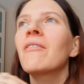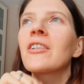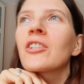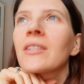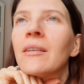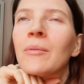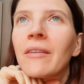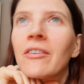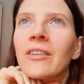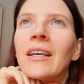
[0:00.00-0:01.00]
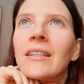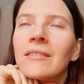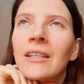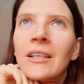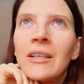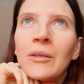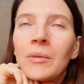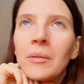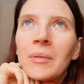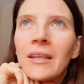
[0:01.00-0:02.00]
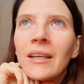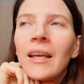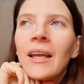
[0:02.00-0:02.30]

eventually, whatever that will be.